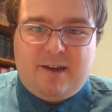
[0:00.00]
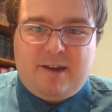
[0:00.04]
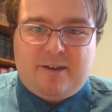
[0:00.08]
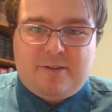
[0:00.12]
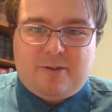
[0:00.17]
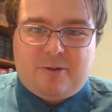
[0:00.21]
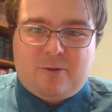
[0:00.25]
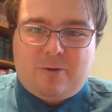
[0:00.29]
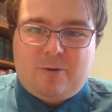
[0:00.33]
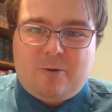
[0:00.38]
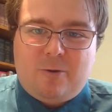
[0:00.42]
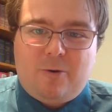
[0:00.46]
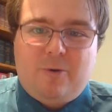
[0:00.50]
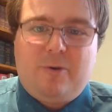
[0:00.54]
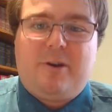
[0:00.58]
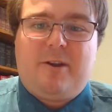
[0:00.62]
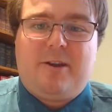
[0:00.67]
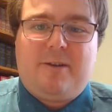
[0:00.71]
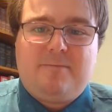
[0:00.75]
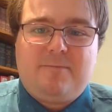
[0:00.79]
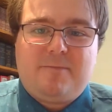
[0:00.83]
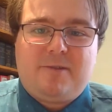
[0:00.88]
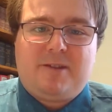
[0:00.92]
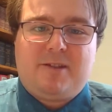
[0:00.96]
The Lord
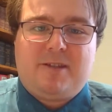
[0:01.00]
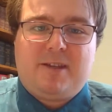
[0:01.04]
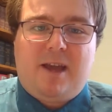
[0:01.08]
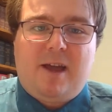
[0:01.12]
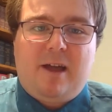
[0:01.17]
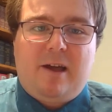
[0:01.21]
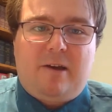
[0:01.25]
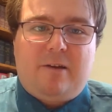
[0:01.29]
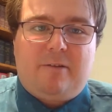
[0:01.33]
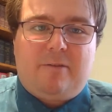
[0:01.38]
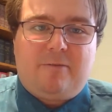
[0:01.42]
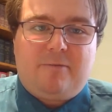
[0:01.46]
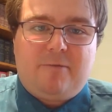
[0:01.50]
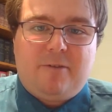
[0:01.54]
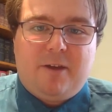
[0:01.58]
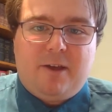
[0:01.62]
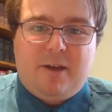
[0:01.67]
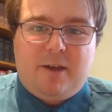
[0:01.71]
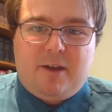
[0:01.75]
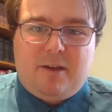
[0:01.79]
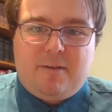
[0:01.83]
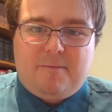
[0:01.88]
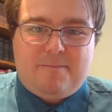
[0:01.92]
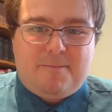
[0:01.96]
Himself,
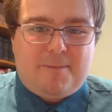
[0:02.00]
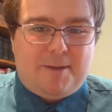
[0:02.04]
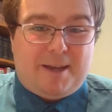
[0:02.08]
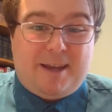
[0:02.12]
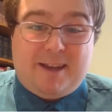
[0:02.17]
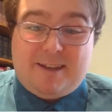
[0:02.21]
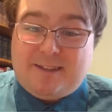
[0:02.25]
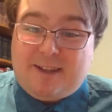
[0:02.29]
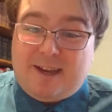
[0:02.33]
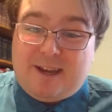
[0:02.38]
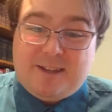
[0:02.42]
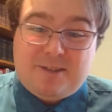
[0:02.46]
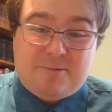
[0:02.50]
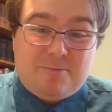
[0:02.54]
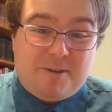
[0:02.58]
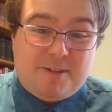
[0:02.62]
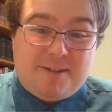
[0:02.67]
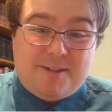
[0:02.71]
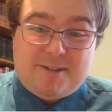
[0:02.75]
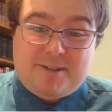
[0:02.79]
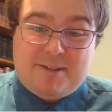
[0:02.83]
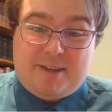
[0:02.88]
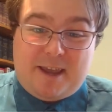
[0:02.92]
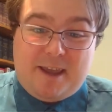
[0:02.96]
because as we
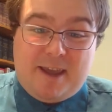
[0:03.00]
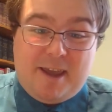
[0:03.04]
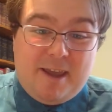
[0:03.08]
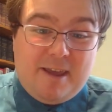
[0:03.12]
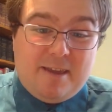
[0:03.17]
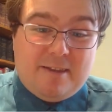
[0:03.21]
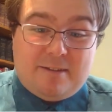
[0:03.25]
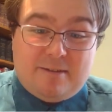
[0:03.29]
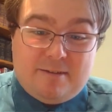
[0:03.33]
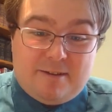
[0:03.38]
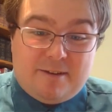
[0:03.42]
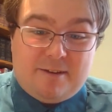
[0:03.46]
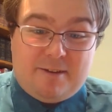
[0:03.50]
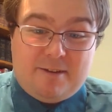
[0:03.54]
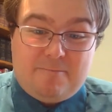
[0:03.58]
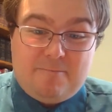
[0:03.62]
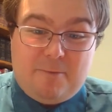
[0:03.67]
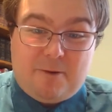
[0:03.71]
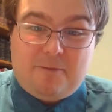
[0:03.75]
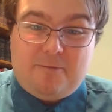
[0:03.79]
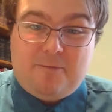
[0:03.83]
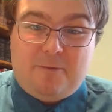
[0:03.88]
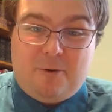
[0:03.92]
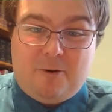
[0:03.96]
stand
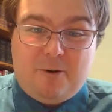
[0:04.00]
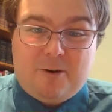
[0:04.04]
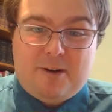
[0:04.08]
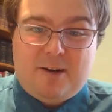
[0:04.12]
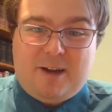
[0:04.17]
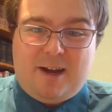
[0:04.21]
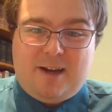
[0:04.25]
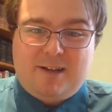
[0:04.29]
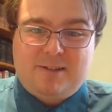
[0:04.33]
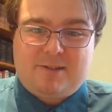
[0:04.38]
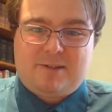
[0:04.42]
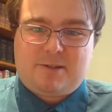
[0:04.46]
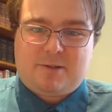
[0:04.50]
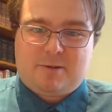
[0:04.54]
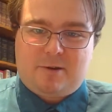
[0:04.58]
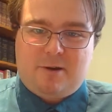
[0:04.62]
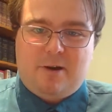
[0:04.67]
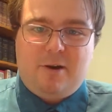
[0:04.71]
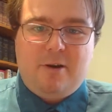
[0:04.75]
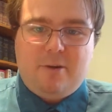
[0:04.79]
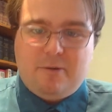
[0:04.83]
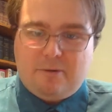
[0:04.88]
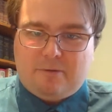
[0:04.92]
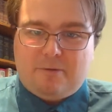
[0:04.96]
before God's
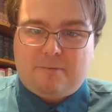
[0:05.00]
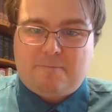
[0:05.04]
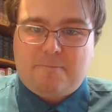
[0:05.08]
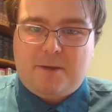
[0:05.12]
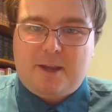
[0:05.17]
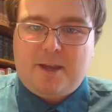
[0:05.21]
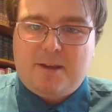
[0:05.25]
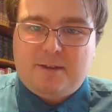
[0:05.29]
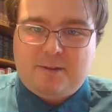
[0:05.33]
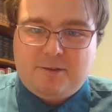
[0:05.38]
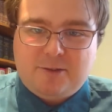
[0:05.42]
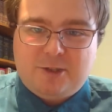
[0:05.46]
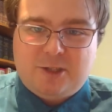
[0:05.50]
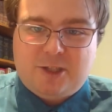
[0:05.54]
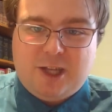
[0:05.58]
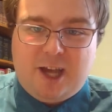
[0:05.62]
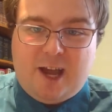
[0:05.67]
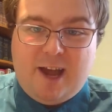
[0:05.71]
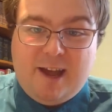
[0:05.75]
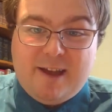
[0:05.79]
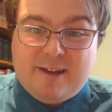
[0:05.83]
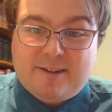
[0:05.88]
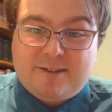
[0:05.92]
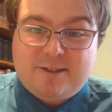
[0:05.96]
throne being
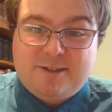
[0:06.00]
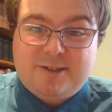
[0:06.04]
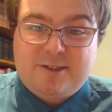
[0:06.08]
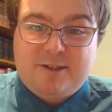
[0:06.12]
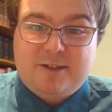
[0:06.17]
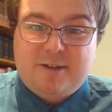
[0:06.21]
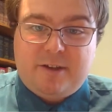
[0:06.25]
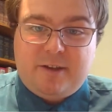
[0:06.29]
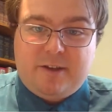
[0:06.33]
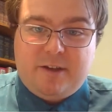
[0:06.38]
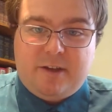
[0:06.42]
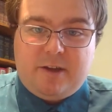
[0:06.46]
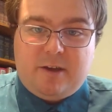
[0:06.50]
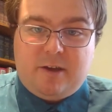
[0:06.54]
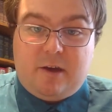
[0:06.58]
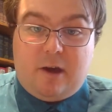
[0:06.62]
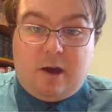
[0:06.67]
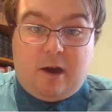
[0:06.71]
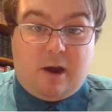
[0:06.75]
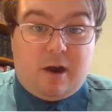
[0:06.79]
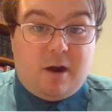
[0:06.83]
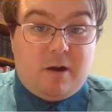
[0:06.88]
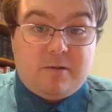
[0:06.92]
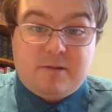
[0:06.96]
judged,
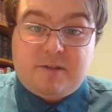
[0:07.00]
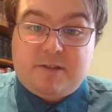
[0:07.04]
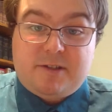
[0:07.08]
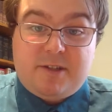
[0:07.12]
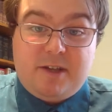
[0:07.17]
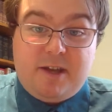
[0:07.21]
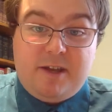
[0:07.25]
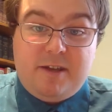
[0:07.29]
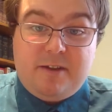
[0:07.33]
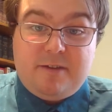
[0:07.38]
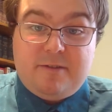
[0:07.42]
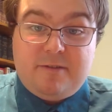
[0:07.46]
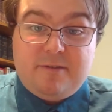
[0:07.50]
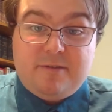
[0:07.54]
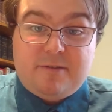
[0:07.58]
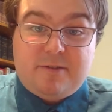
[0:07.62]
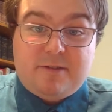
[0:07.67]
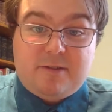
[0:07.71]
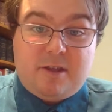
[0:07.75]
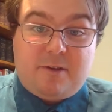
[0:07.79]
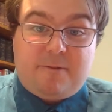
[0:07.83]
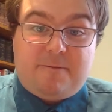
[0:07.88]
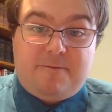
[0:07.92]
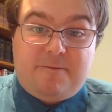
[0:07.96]
our sins,
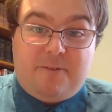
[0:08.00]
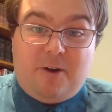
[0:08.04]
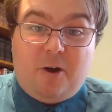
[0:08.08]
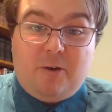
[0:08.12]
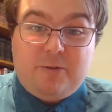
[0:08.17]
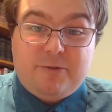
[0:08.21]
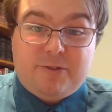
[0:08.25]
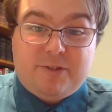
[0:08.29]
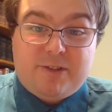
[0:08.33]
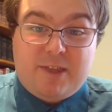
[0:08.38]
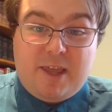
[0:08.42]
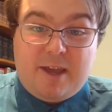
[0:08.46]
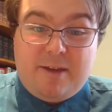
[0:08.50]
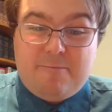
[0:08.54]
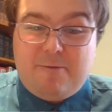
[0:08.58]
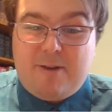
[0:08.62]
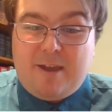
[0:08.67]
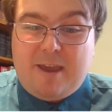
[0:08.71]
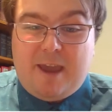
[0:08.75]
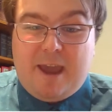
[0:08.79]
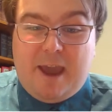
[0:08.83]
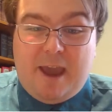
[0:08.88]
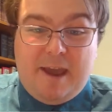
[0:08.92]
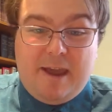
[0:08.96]
the faults that
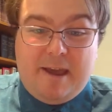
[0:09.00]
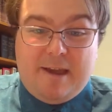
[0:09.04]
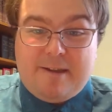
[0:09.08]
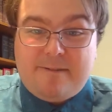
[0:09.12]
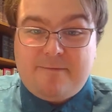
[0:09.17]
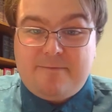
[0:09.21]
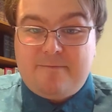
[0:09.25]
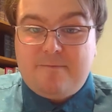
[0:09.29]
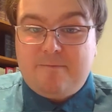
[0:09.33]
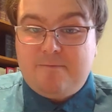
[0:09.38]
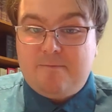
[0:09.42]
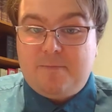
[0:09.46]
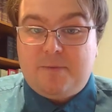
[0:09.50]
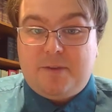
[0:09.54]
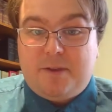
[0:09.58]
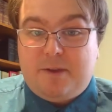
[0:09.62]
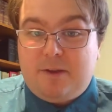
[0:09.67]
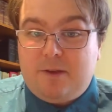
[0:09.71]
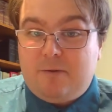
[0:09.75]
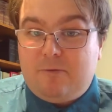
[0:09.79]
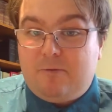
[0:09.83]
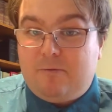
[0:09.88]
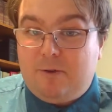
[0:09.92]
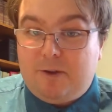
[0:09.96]
we have,
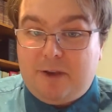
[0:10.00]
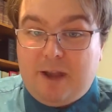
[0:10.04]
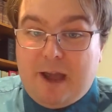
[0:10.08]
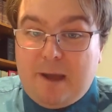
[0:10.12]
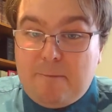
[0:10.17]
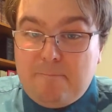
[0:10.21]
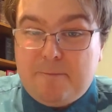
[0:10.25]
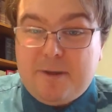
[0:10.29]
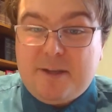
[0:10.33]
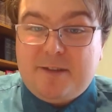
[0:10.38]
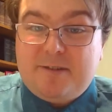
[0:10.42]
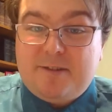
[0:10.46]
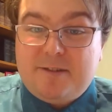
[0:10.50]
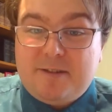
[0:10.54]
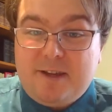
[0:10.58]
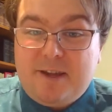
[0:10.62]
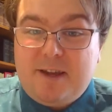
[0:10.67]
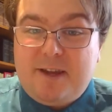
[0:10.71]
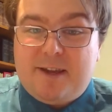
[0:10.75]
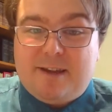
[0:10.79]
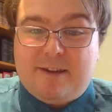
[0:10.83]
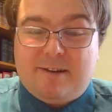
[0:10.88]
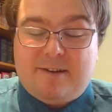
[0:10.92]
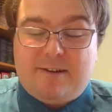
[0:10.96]
will not be
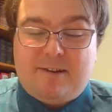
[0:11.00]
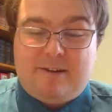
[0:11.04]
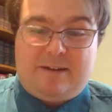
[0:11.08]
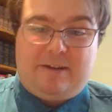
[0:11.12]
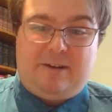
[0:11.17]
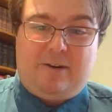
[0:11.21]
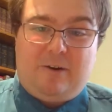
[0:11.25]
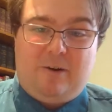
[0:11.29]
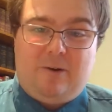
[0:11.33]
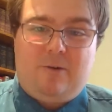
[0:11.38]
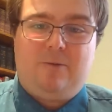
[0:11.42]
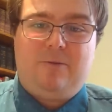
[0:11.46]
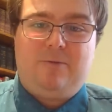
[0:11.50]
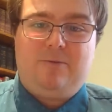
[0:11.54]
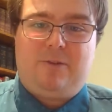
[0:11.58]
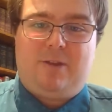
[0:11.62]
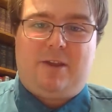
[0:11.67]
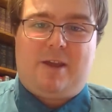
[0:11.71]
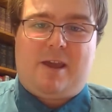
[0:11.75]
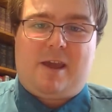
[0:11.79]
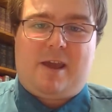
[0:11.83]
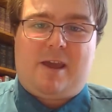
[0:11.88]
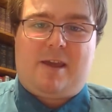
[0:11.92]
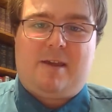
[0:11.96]
seen.
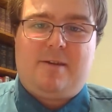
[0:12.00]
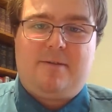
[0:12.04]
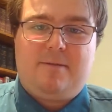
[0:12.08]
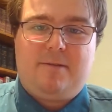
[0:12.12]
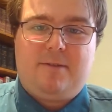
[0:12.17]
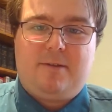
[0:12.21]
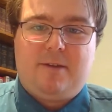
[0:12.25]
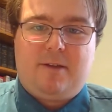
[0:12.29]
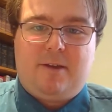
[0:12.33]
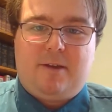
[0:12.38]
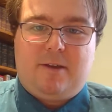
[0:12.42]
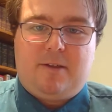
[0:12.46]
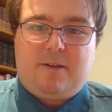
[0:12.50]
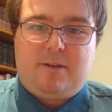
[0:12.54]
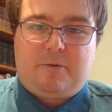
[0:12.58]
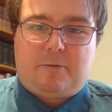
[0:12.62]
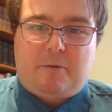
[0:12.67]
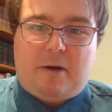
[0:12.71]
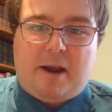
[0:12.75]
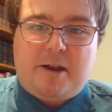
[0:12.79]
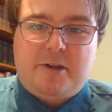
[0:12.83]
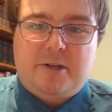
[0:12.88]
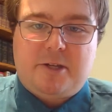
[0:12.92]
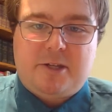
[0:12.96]
Only the
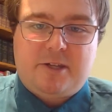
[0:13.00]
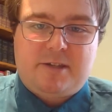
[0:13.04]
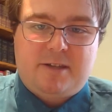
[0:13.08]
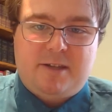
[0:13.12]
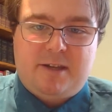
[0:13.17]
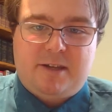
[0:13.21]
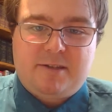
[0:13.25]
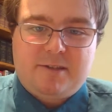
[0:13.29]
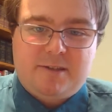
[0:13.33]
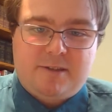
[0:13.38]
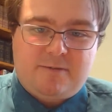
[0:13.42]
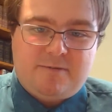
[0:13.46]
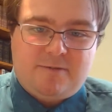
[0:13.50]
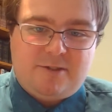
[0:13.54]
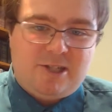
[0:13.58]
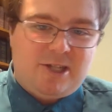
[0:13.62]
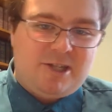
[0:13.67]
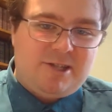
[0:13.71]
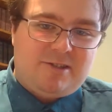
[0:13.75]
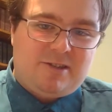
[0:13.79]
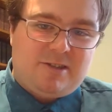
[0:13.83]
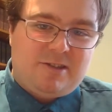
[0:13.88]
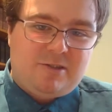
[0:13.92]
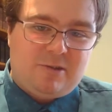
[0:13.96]
righteousness of
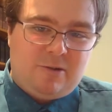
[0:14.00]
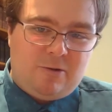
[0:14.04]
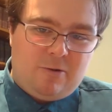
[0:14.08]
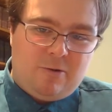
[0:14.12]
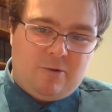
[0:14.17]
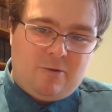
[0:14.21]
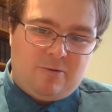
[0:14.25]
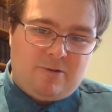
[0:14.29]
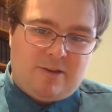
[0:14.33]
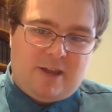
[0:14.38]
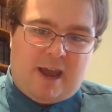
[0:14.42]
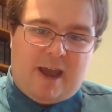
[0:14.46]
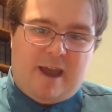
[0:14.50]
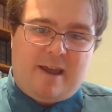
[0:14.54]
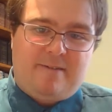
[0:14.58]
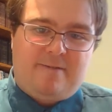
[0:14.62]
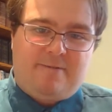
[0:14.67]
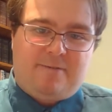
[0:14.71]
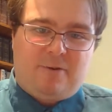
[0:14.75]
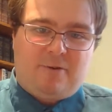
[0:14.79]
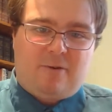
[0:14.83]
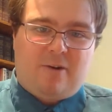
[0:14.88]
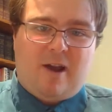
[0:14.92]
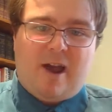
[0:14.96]
Jesus who died
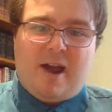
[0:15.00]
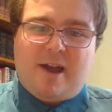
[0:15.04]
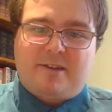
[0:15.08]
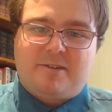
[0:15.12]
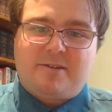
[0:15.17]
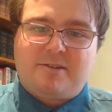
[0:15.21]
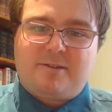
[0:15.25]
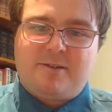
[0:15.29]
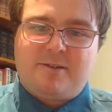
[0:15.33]
for us.